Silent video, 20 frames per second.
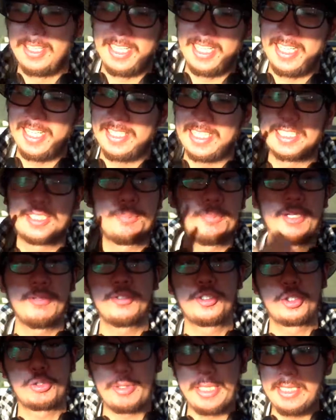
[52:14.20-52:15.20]
And as a bit of a
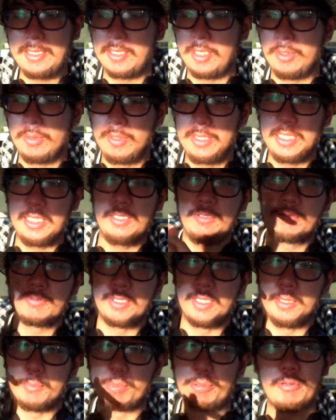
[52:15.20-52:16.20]
treat, I'll leave
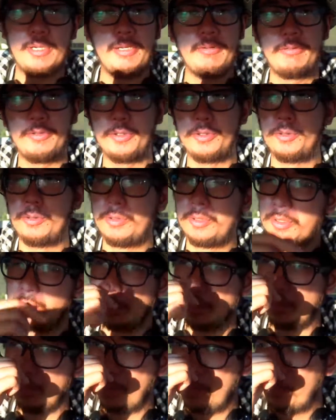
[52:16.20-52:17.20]
a preview, you
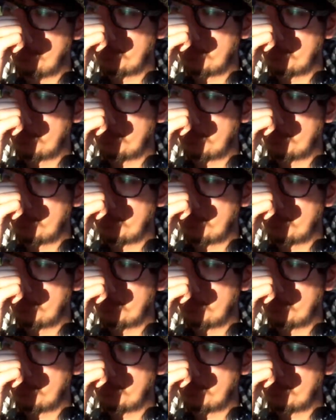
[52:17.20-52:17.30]
know,